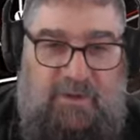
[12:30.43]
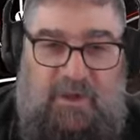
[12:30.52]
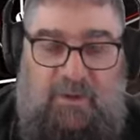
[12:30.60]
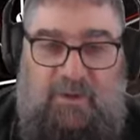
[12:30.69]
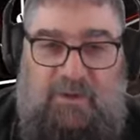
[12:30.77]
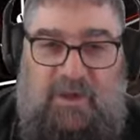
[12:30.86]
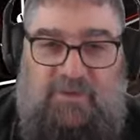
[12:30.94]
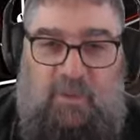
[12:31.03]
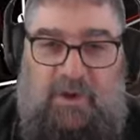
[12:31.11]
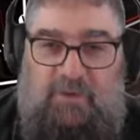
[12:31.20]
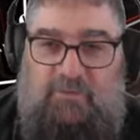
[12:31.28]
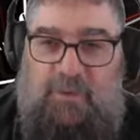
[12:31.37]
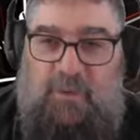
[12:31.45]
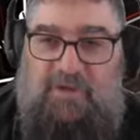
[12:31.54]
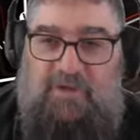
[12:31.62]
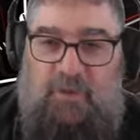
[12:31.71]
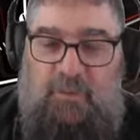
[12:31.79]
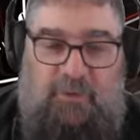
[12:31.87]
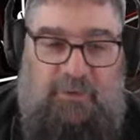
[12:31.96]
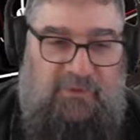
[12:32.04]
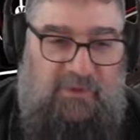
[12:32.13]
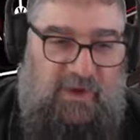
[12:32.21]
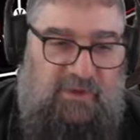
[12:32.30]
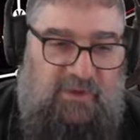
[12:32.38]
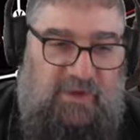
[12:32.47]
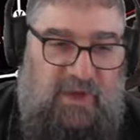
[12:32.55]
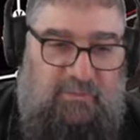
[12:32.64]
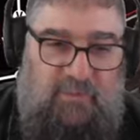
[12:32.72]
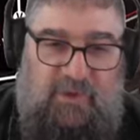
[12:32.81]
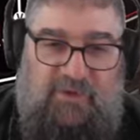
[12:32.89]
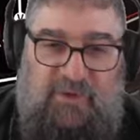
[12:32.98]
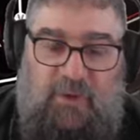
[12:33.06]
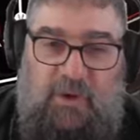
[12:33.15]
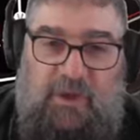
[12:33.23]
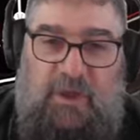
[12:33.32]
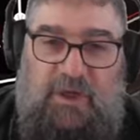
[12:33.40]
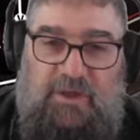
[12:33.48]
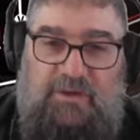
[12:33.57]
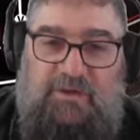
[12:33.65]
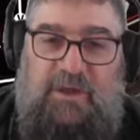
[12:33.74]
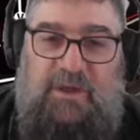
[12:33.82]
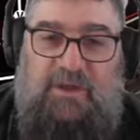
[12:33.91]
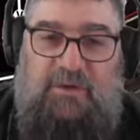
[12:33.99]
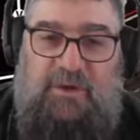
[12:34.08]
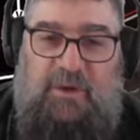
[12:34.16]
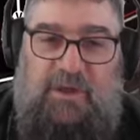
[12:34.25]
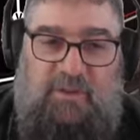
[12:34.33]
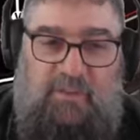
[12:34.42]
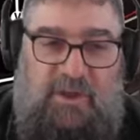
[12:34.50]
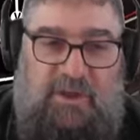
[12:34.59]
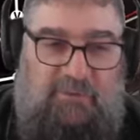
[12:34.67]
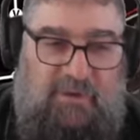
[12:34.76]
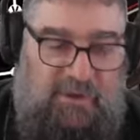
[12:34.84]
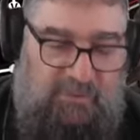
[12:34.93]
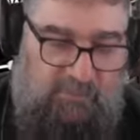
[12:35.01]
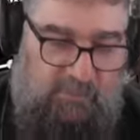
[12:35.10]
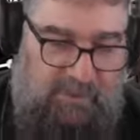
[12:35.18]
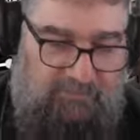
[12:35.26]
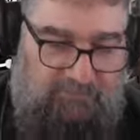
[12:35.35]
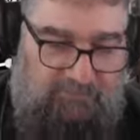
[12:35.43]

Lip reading: And it's one of the few HO models that I actually kept because I quite like it, and I like the black and red livery.